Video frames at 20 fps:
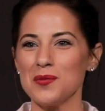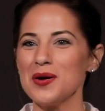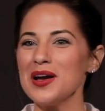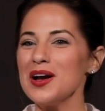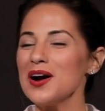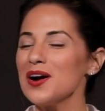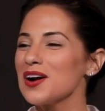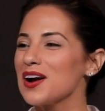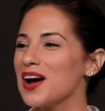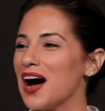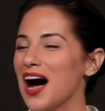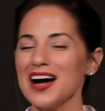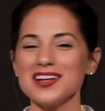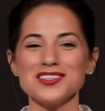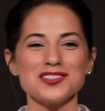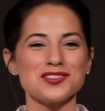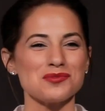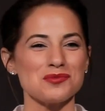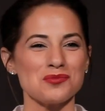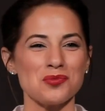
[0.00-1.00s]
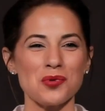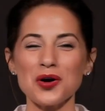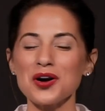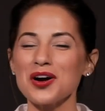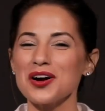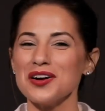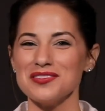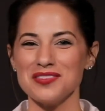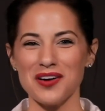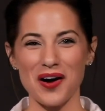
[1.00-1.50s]
We are God's
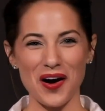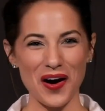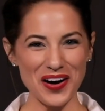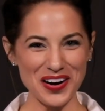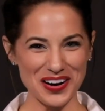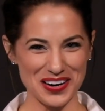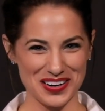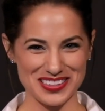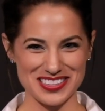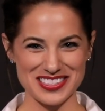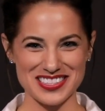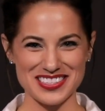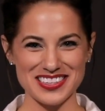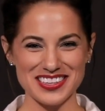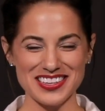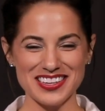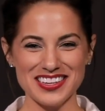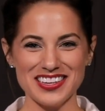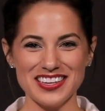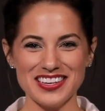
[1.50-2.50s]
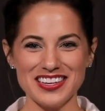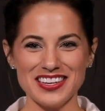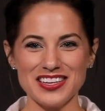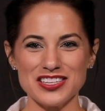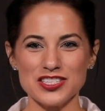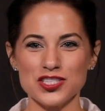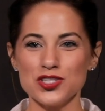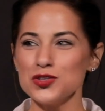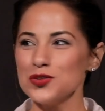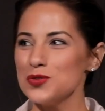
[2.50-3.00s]
work of art.
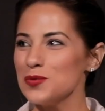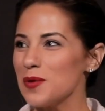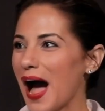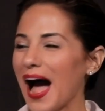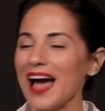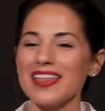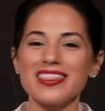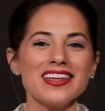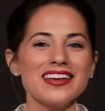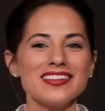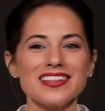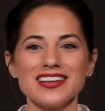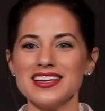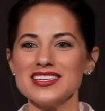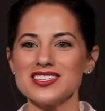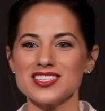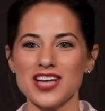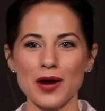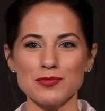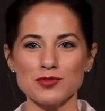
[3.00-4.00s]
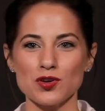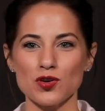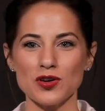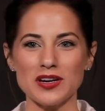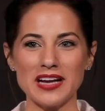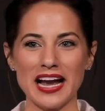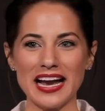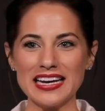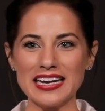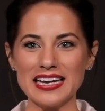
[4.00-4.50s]
Do I think that he stopped
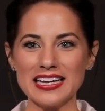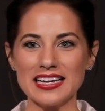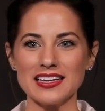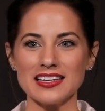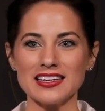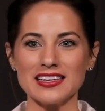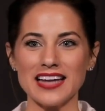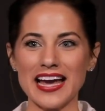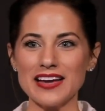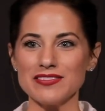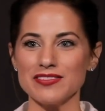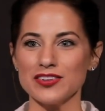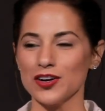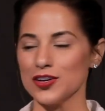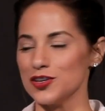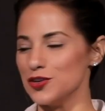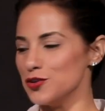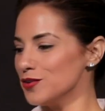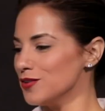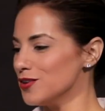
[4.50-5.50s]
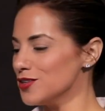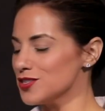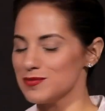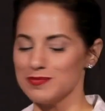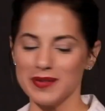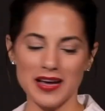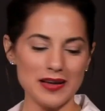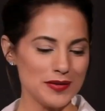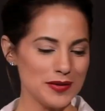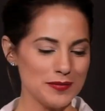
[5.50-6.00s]
creating life in our
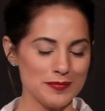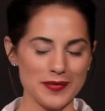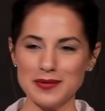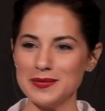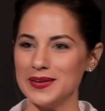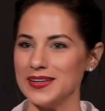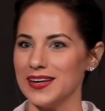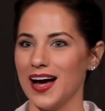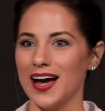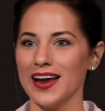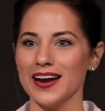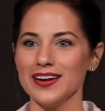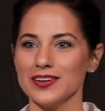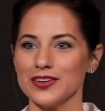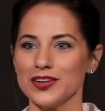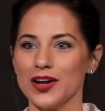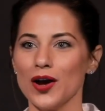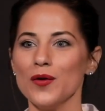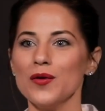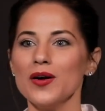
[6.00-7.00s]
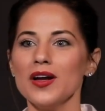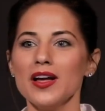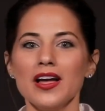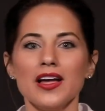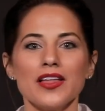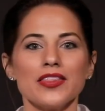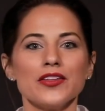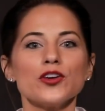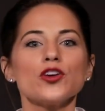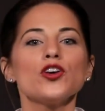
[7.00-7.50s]
universe? Maybe, maybe not, I don't know.
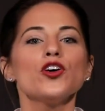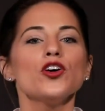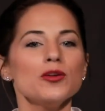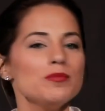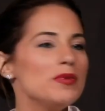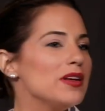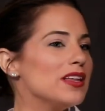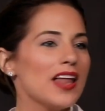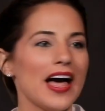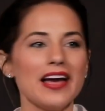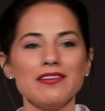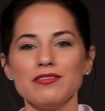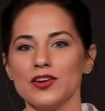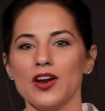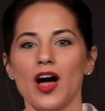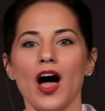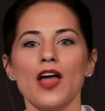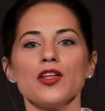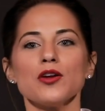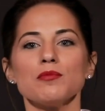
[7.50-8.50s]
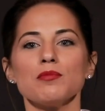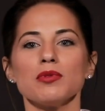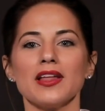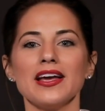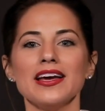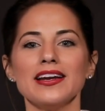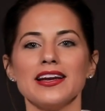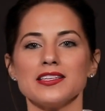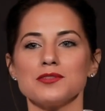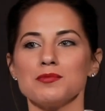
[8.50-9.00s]
There could be life on other
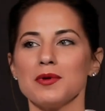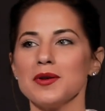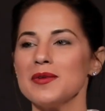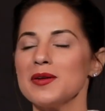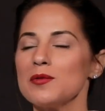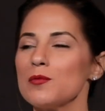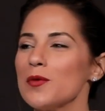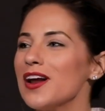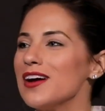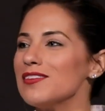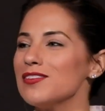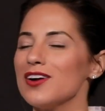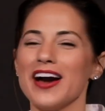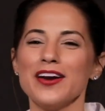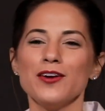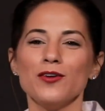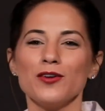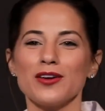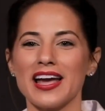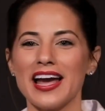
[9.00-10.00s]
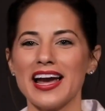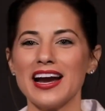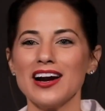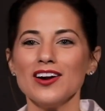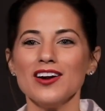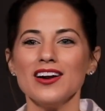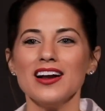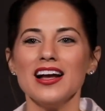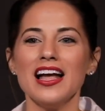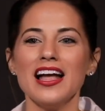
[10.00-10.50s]
planets, but I mean, whatever, I don't
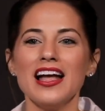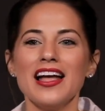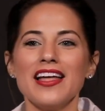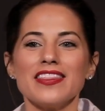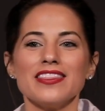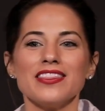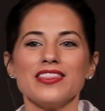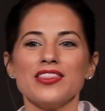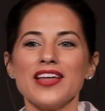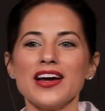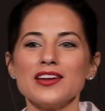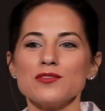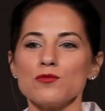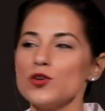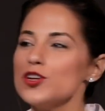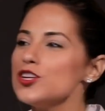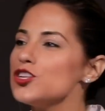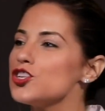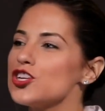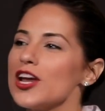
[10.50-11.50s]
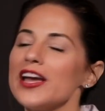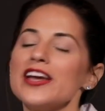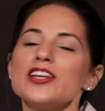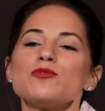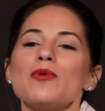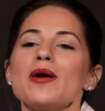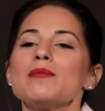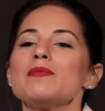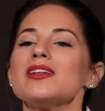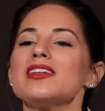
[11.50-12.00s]
care. That wouldn't
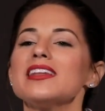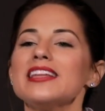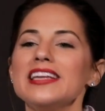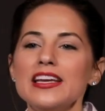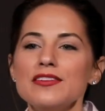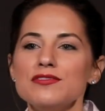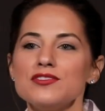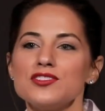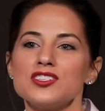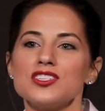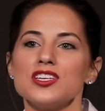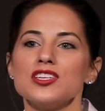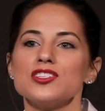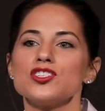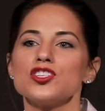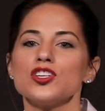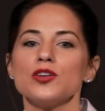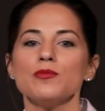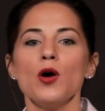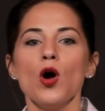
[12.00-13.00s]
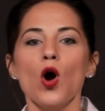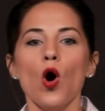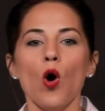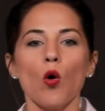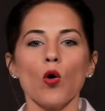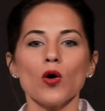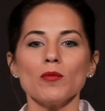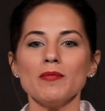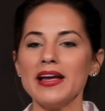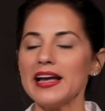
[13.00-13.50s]
change my belief system
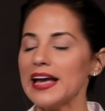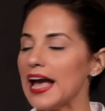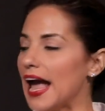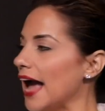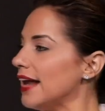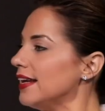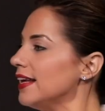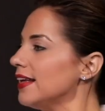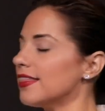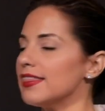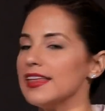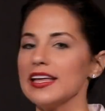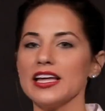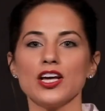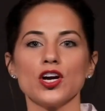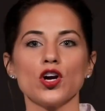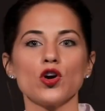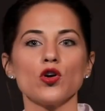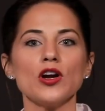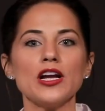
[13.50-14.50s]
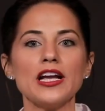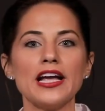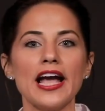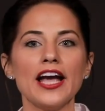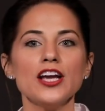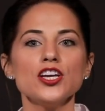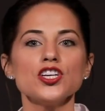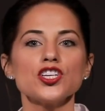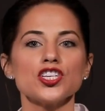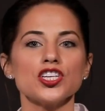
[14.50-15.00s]
or make anything in
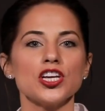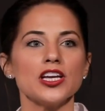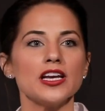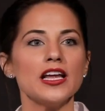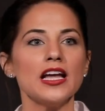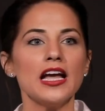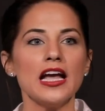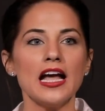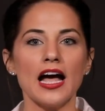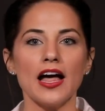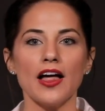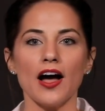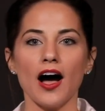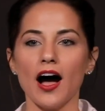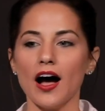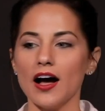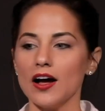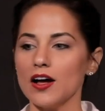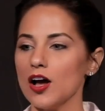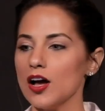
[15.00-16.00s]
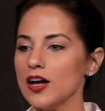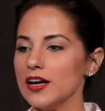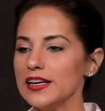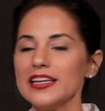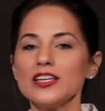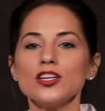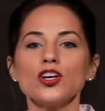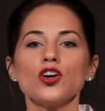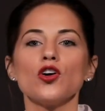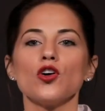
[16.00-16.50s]
creation
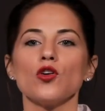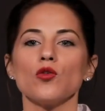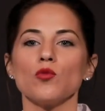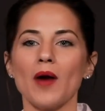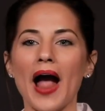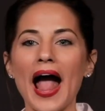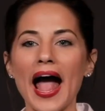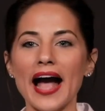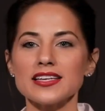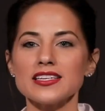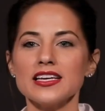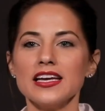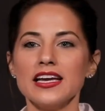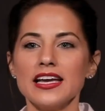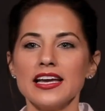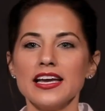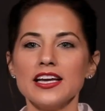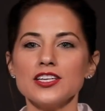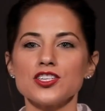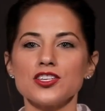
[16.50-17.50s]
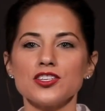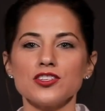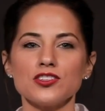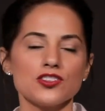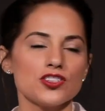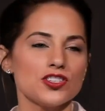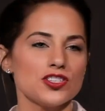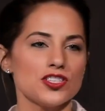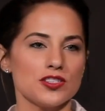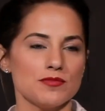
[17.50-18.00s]
incorrect. It
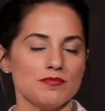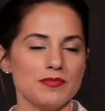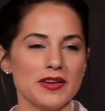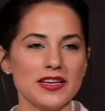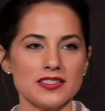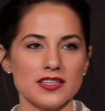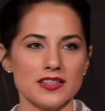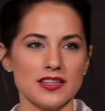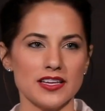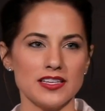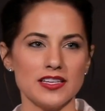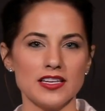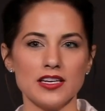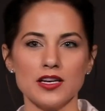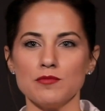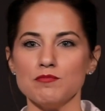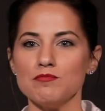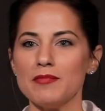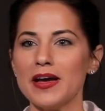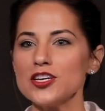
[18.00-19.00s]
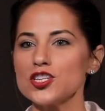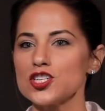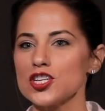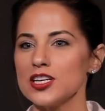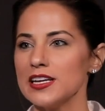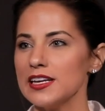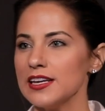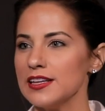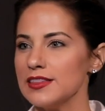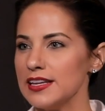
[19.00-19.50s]
just means that they didn't
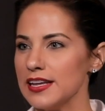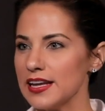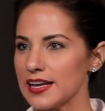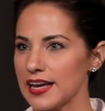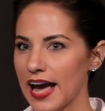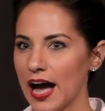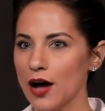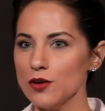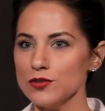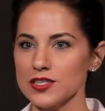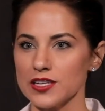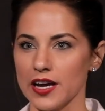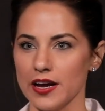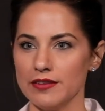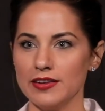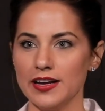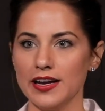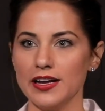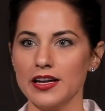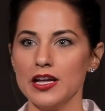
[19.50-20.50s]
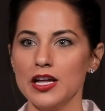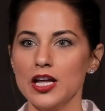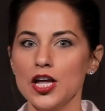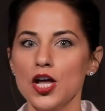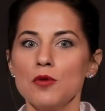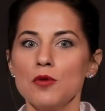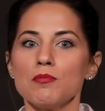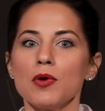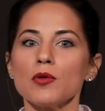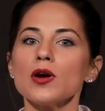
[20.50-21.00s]
mention it in the account of it.
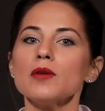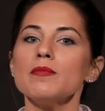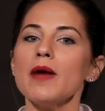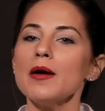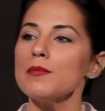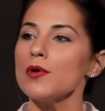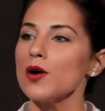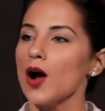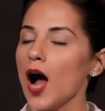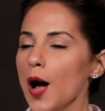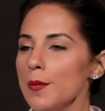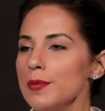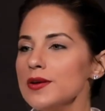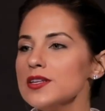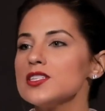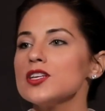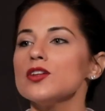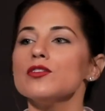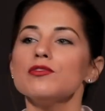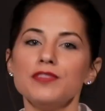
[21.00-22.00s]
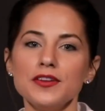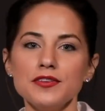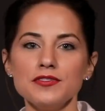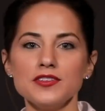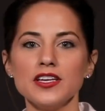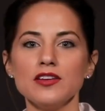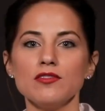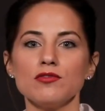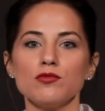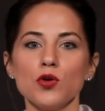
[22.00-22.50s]
But remember, up until
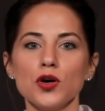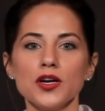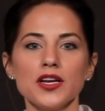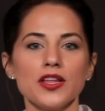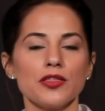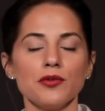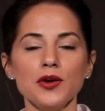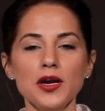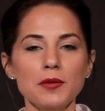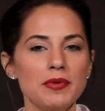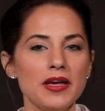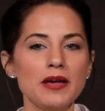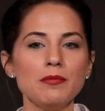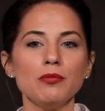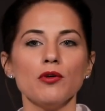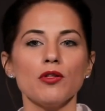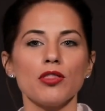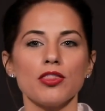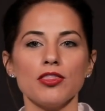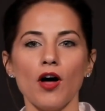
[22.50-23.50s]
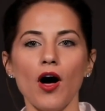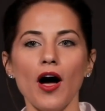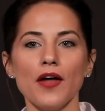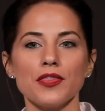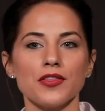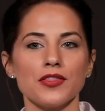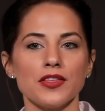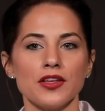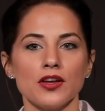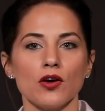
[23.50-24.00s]
1543, people
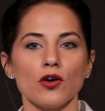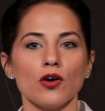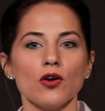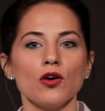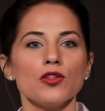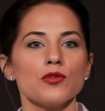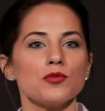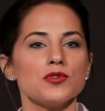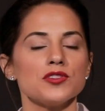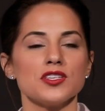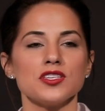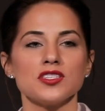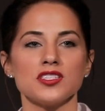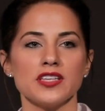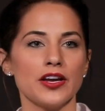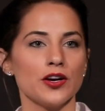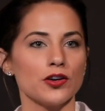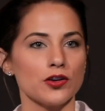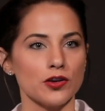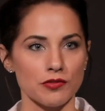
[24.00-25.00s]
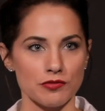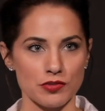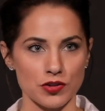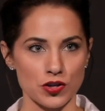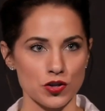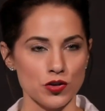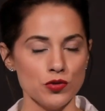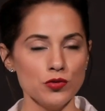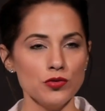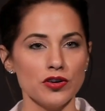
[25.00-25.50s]
thought that the earth was the center
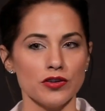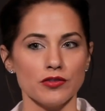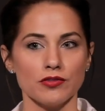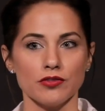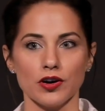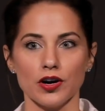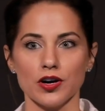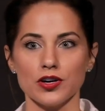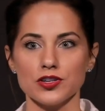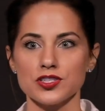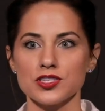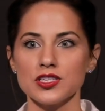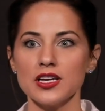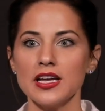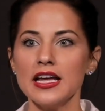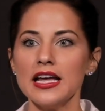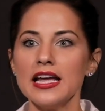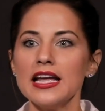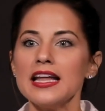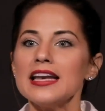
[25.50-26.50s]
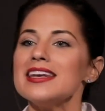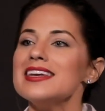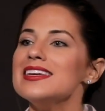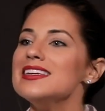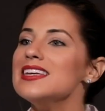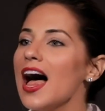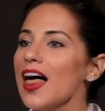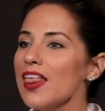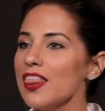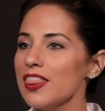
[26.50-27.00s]
of the universe.
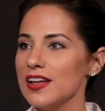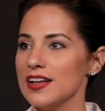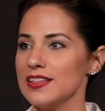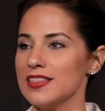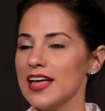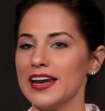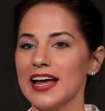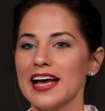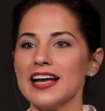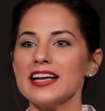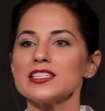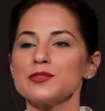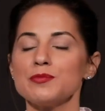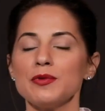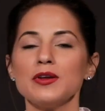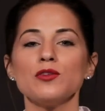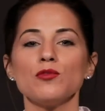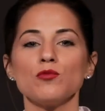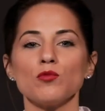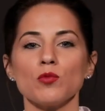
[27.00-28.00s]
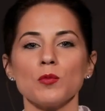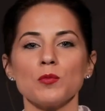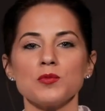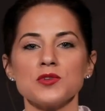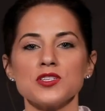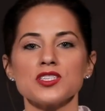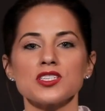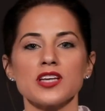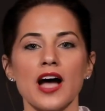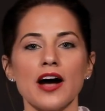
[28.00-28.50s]
Nothing that has been
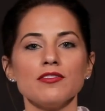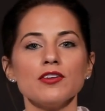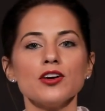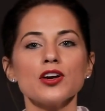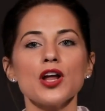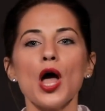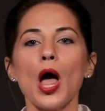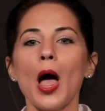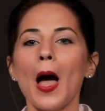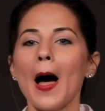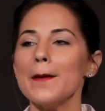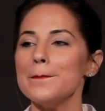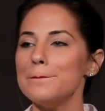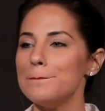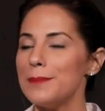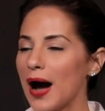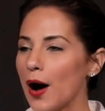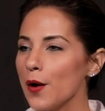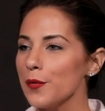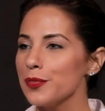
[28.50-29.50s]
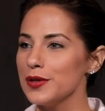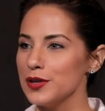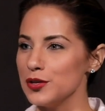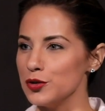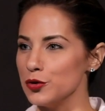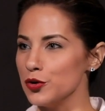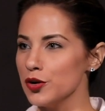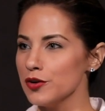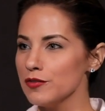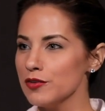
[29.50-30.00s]
discovered about the
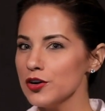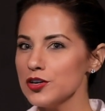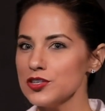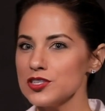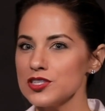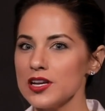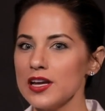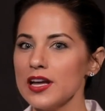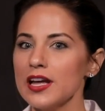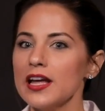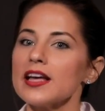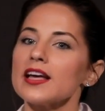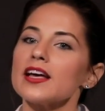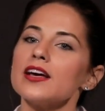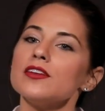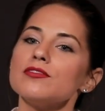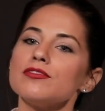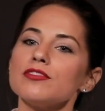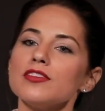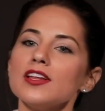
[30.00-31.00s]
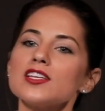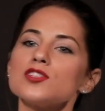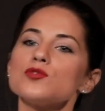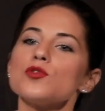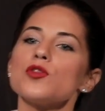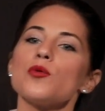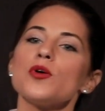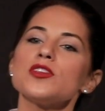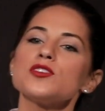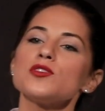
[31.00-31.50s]
universe
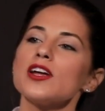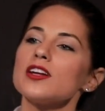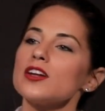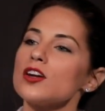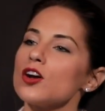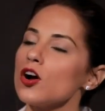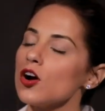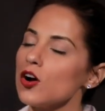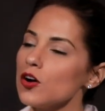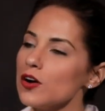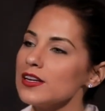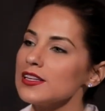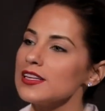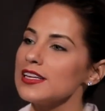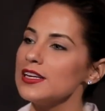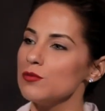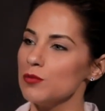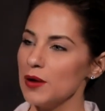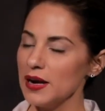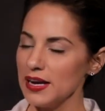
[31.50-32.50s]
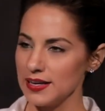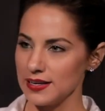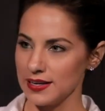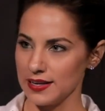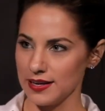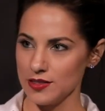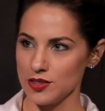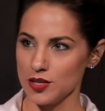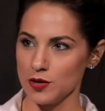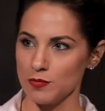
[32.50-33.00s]
conflicts with what's currently
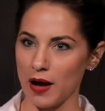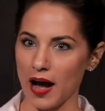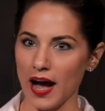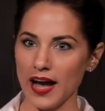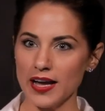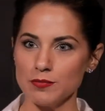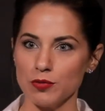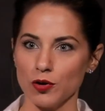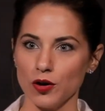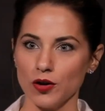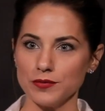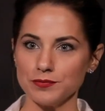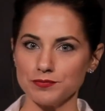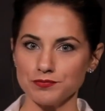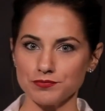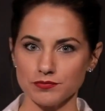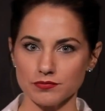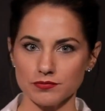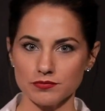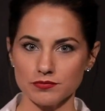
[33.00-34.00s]
written in the Bible.